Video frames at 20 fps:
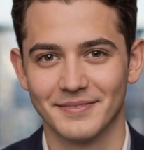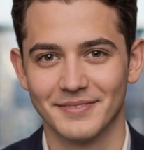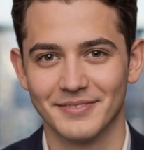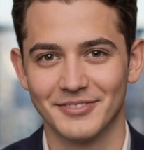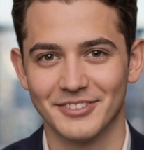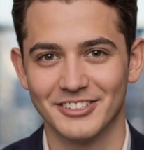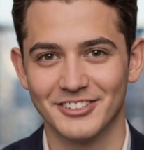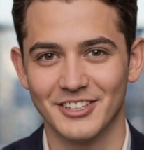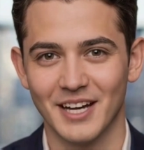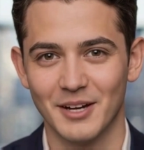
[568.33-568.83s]

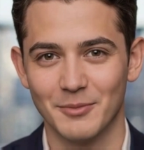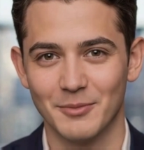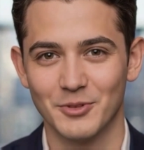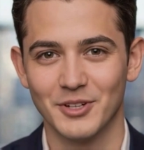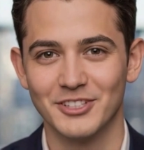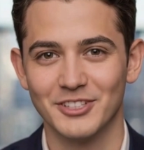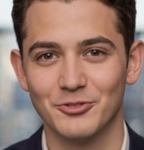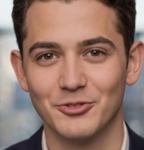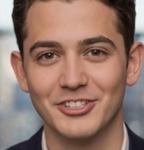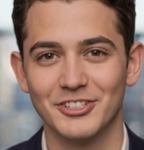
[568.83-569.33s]
the stock
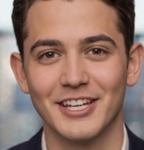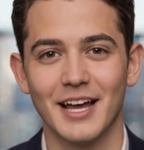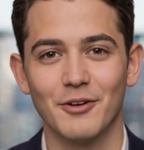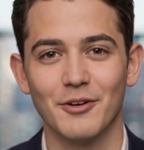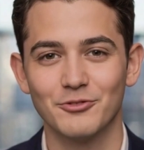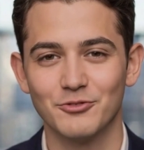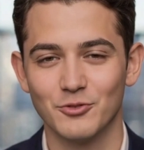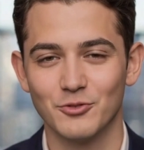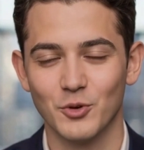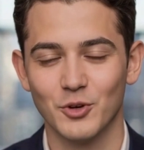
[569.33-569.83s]
price was down
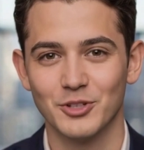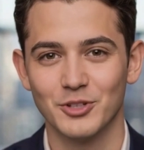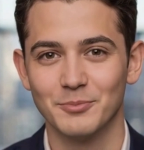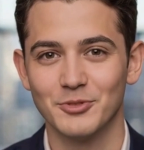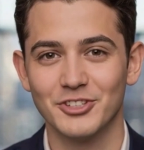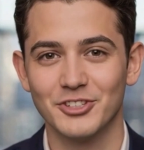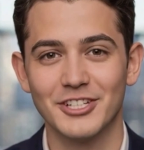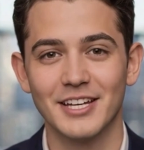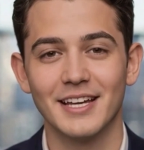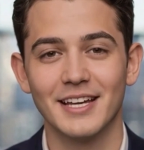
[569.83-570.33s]

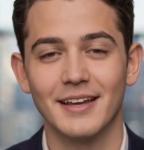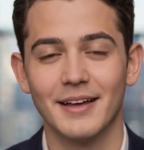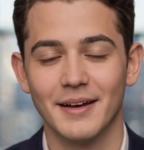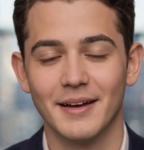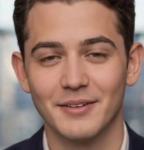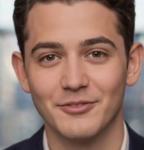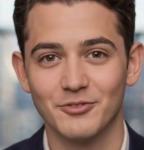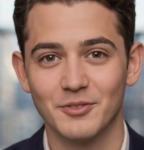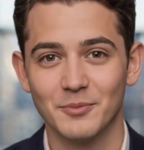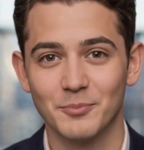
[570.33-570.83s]
40%
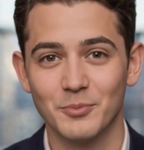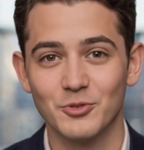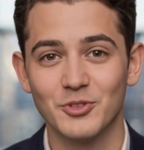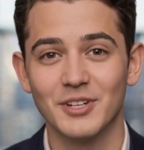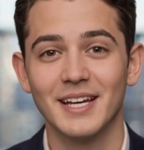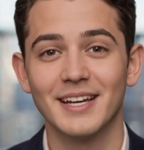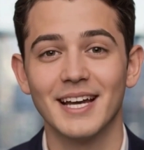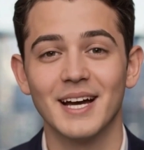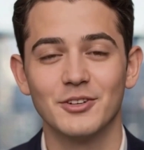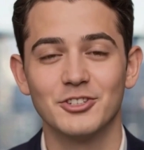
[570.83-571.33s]
from
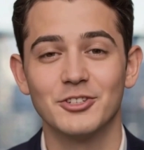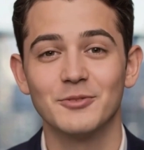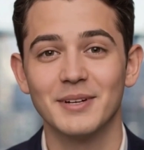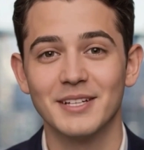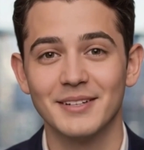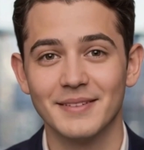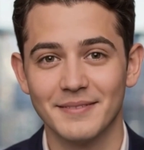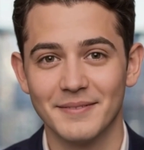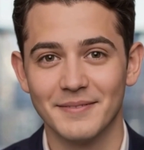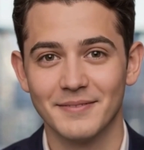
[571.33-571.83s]

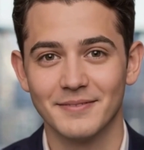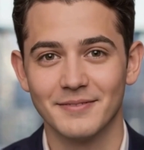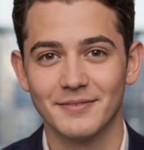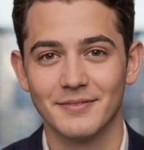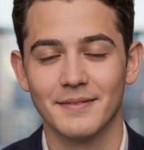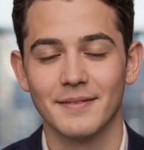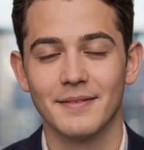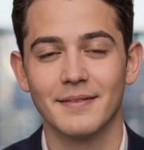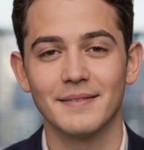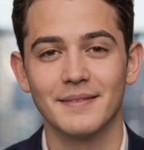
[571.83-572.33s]
pre-announcement.
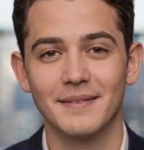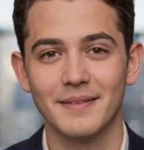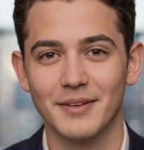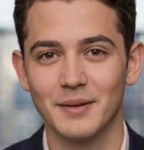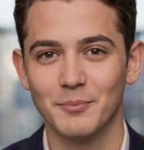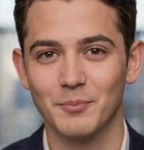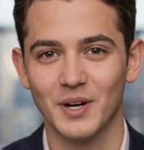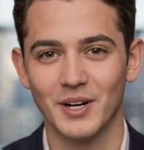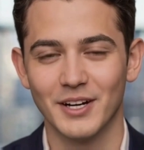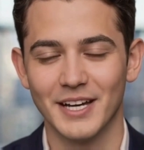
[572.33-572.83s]
The
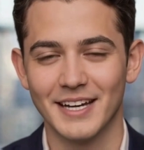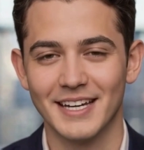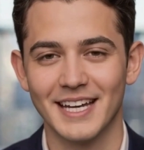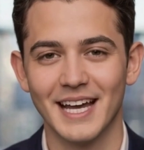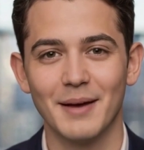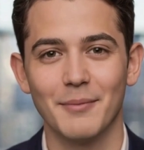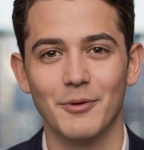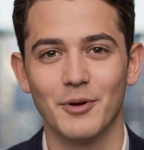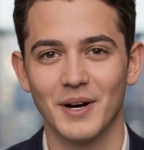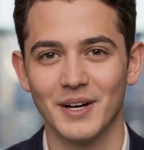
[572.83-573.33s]
market
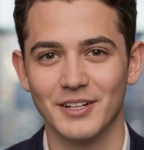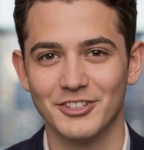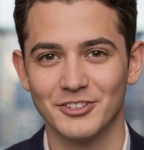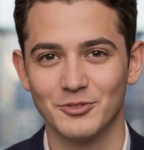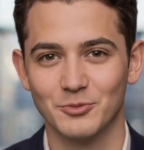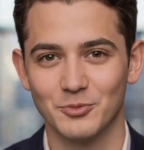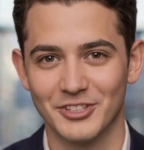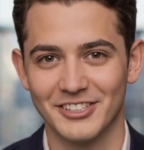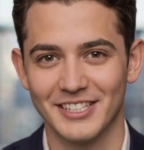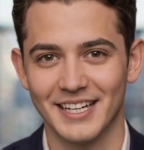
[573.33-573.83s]
cap loss
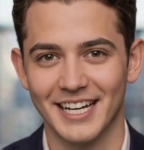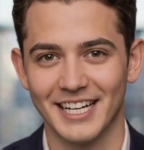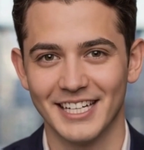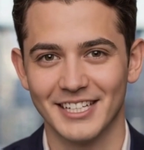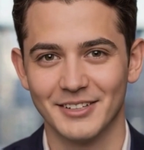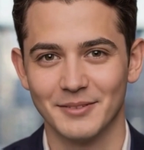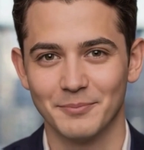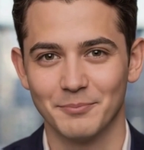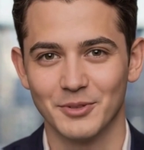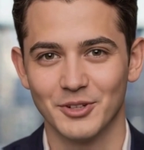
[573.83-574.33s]
was
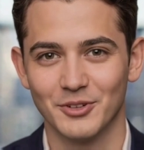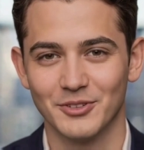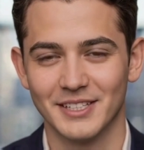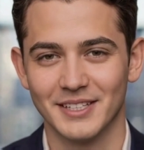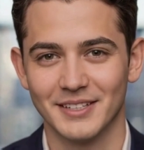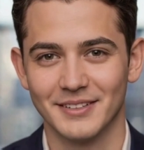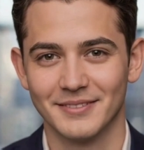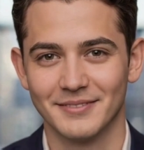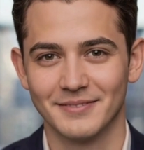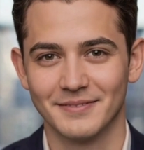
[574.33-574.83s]
$8
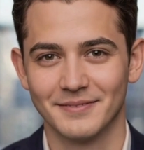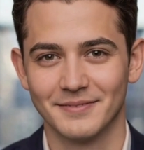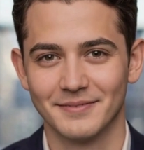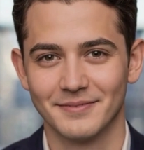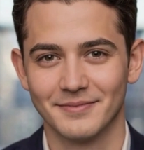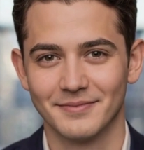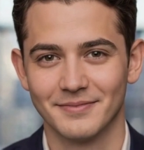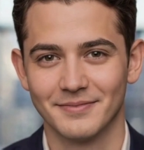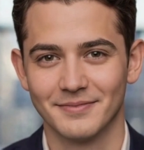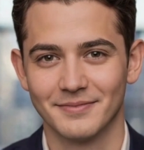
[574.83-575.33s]
billion.
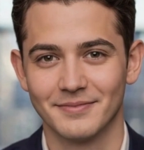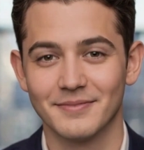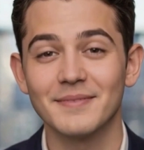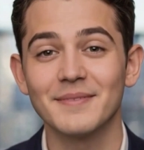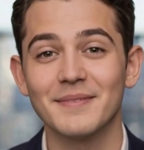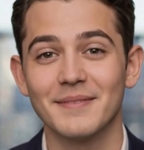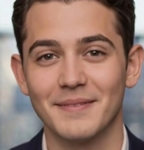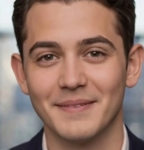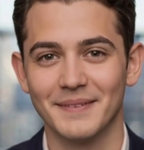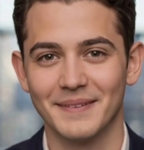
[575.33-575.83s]

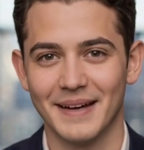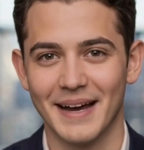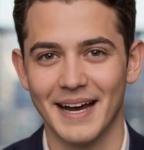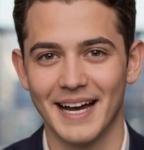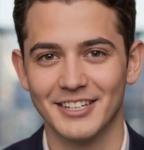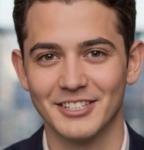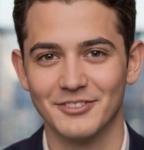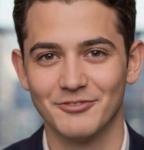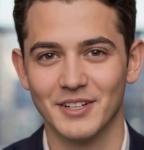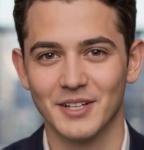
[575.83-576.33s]

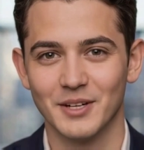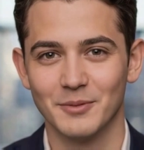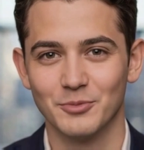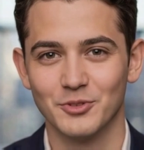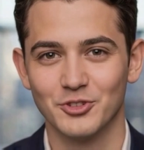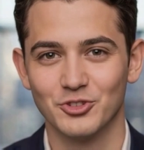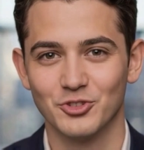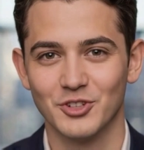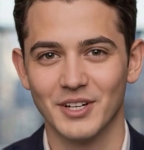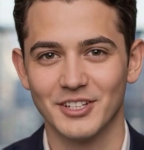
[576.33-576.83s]
And developer
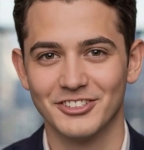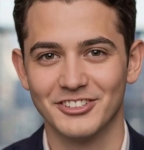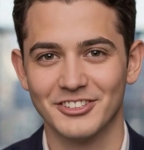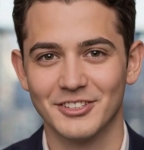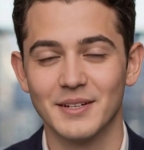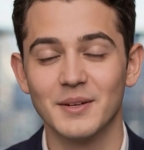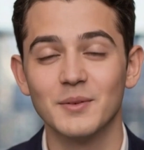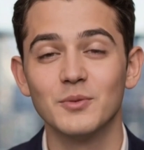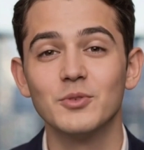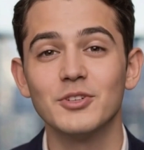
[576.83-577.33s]
trust
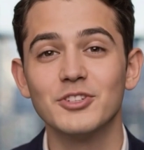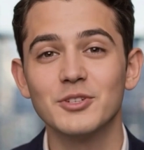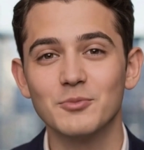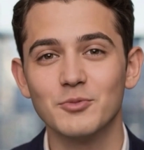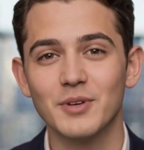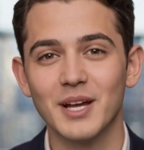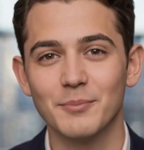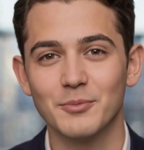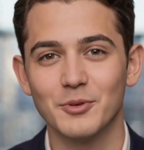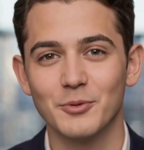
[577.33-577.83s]
was
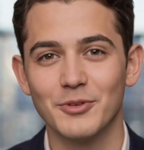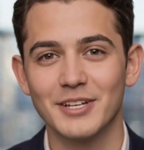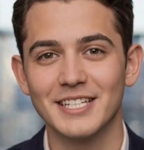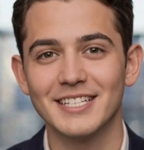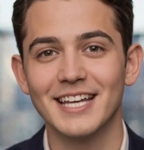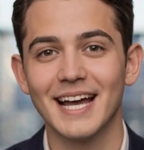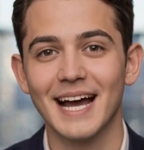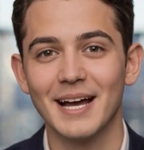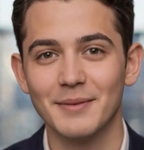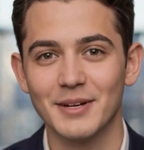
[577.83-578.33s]
irreparably
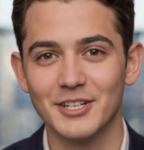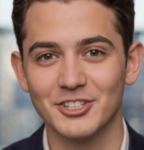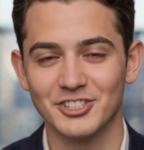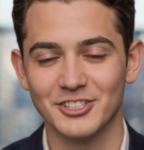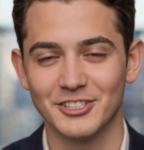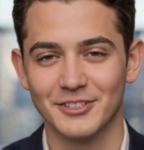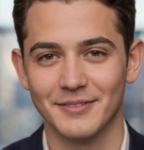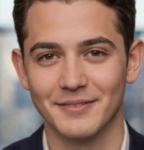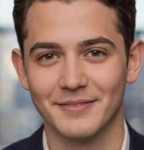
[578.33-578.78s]
damaged.